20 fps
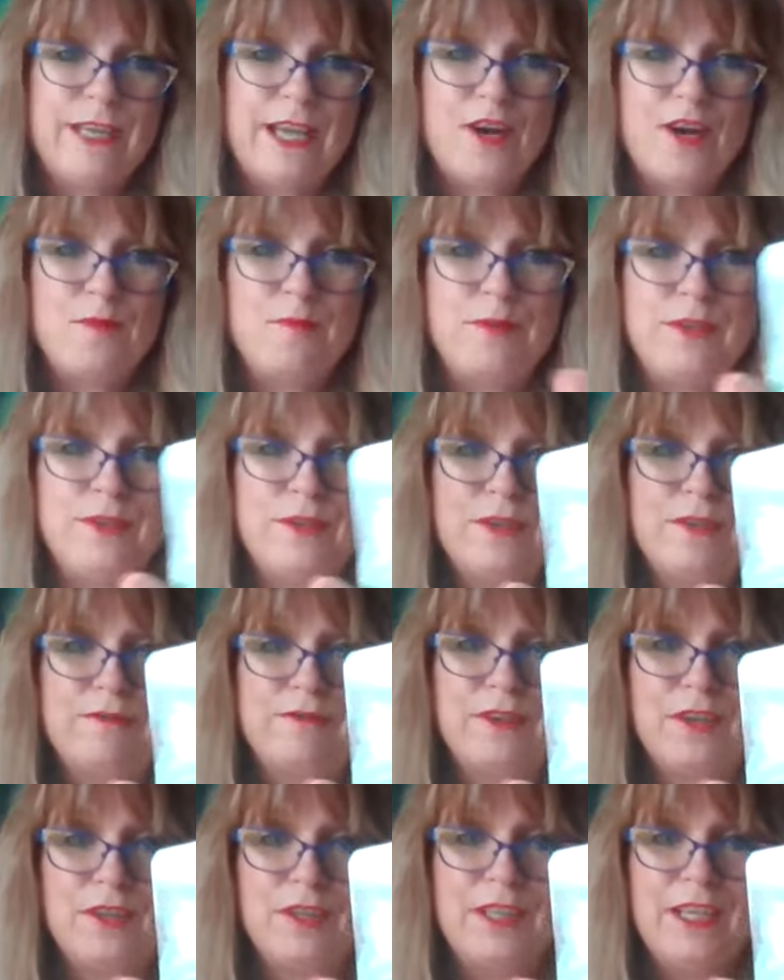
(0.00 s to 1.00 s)
How
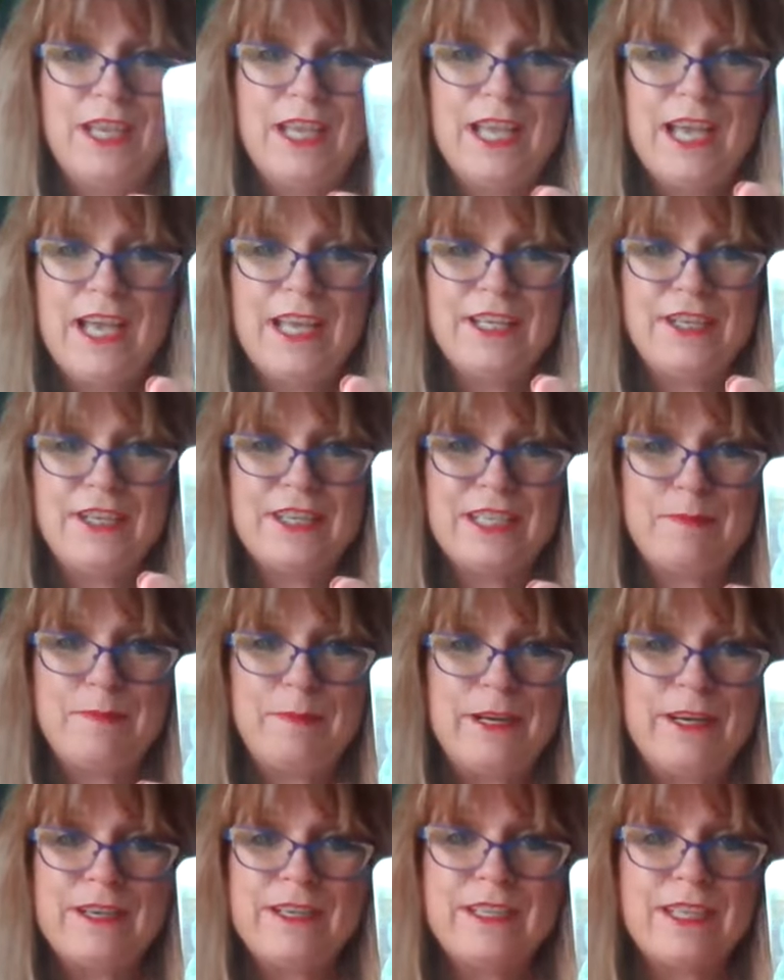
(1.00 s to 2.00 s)
beautiful. And your
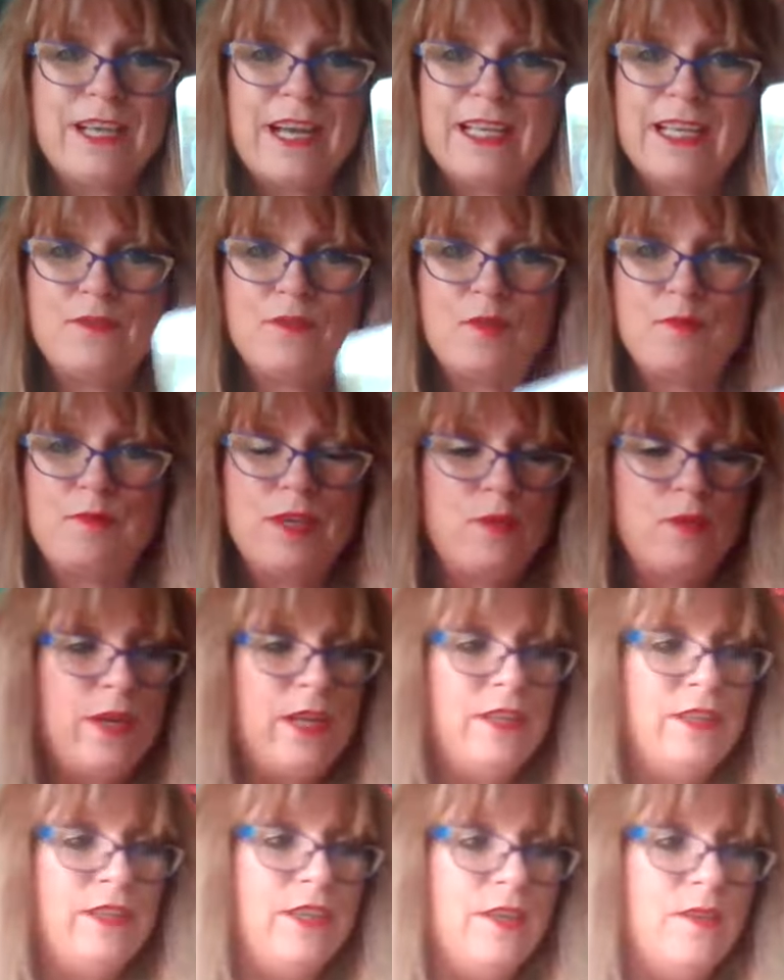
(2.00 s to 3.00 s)
spirit guides will be
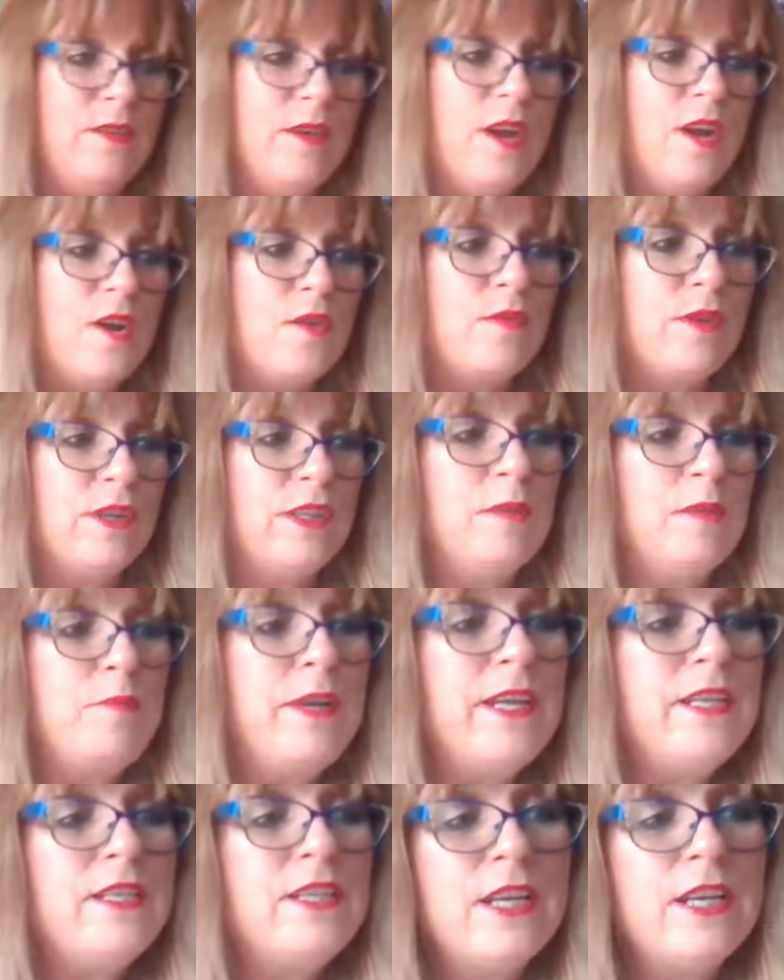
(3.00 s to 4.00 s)
with you. Really
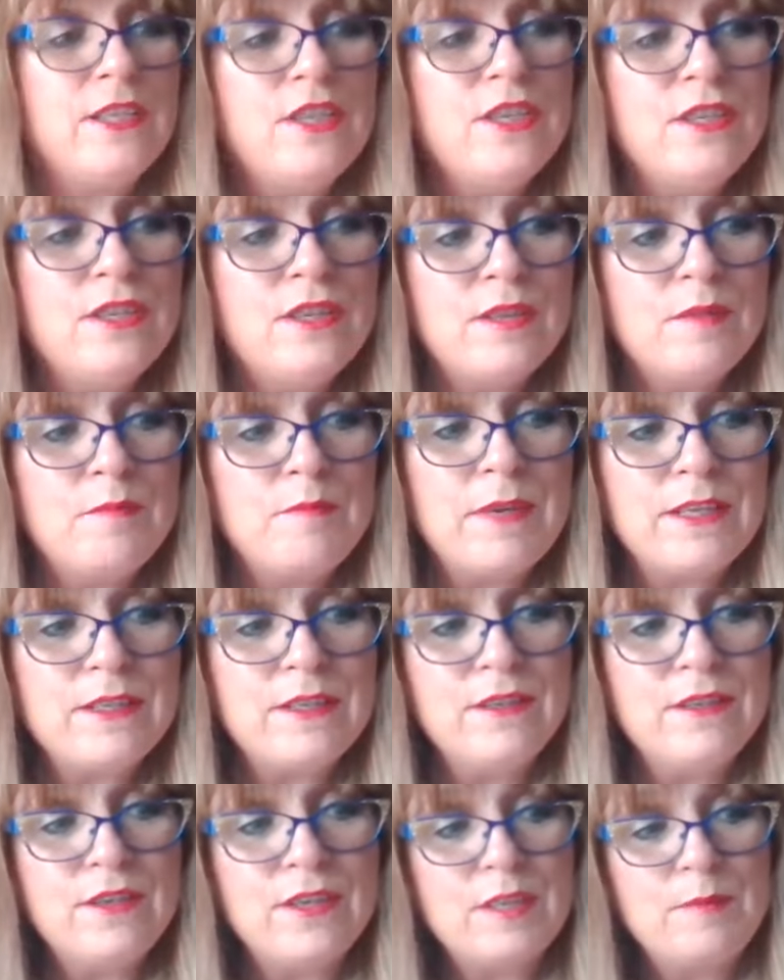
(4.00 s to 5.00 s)
pay attention to the
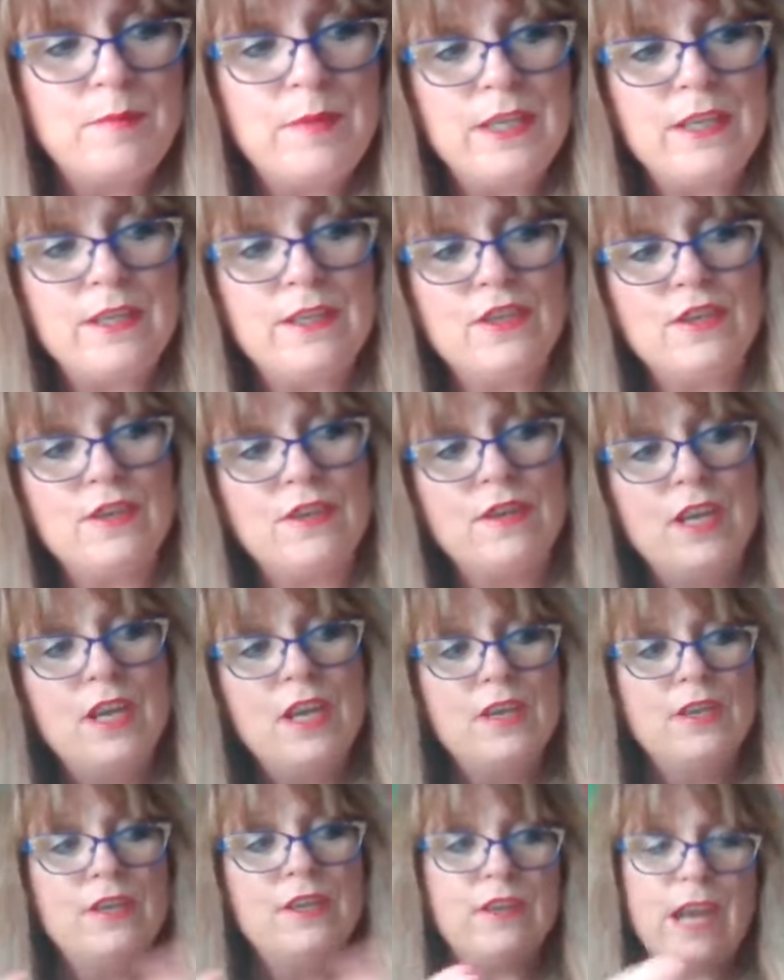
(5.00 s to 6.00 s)
messages because your
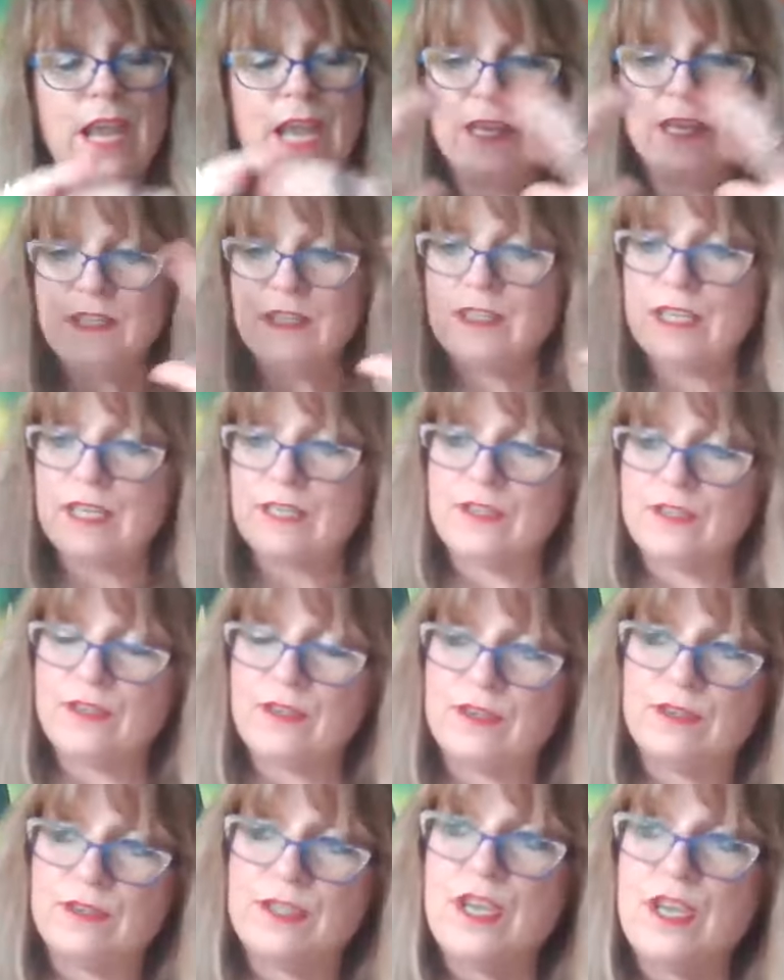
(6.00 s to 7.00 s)
your
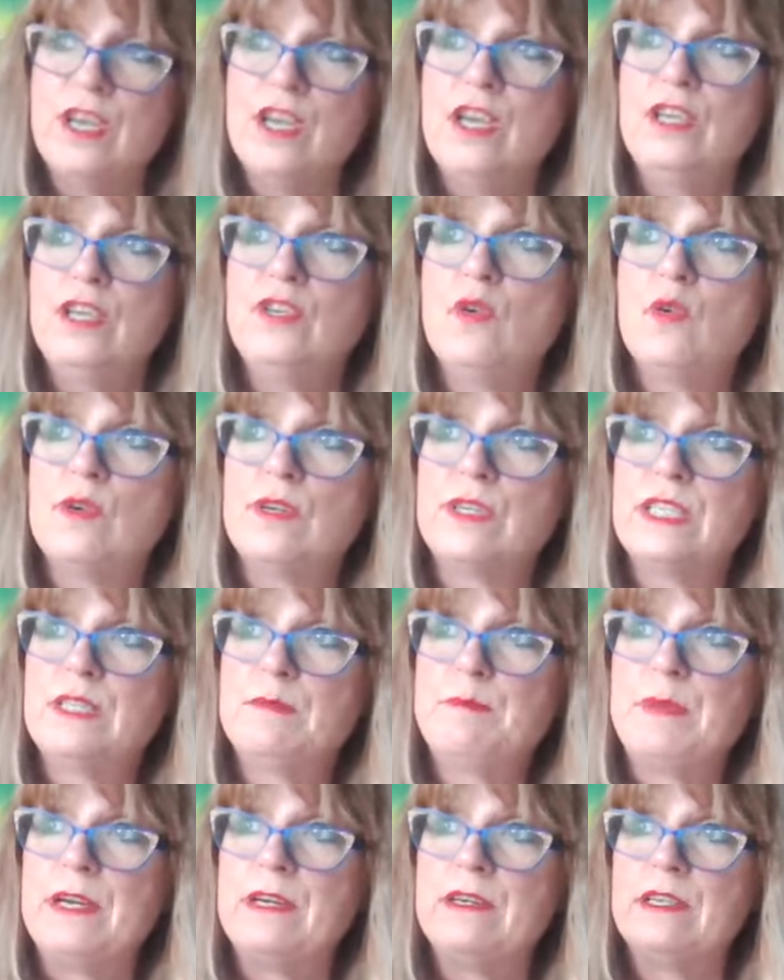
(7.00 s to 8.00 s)
ancestors, your
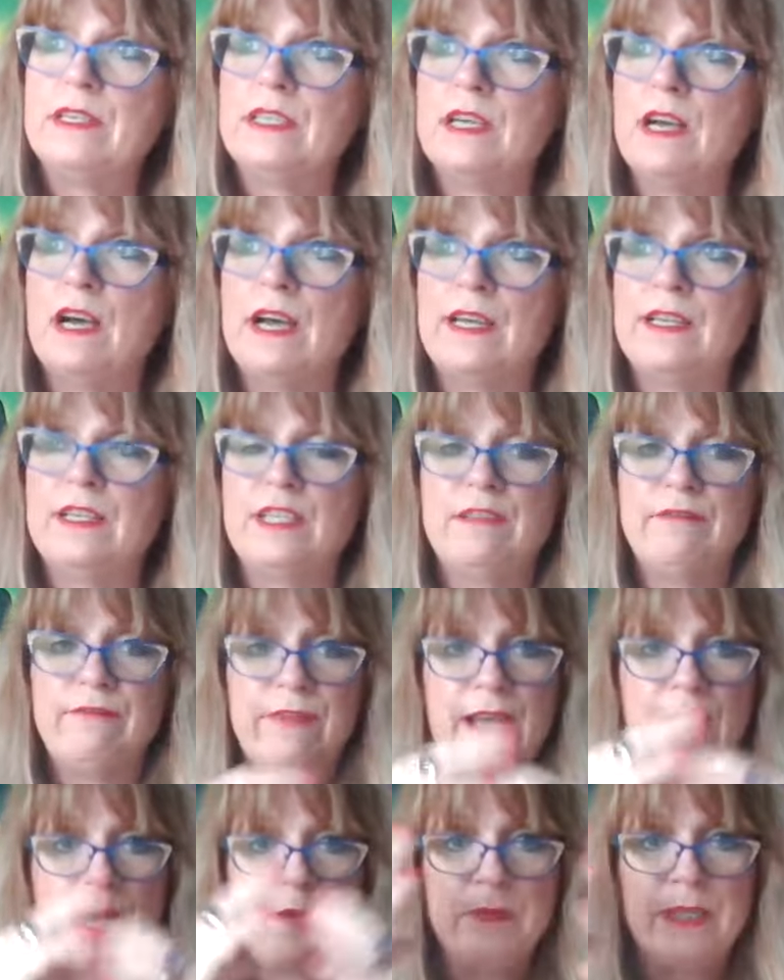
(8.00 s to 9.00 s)
spirit guides,
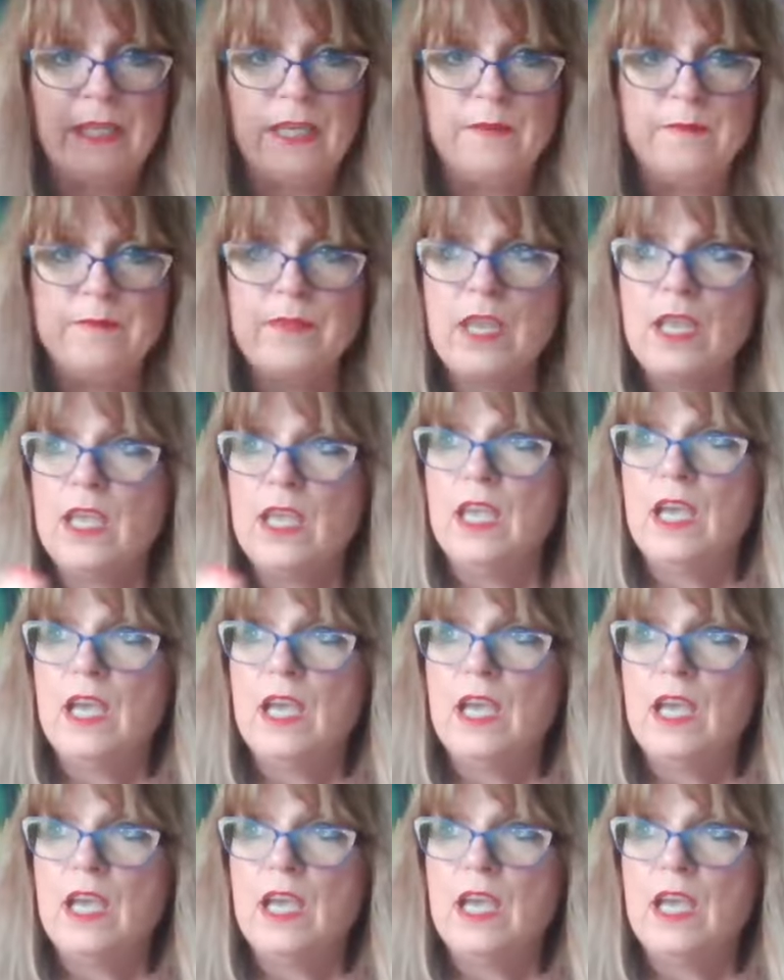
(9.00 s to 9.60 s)
family,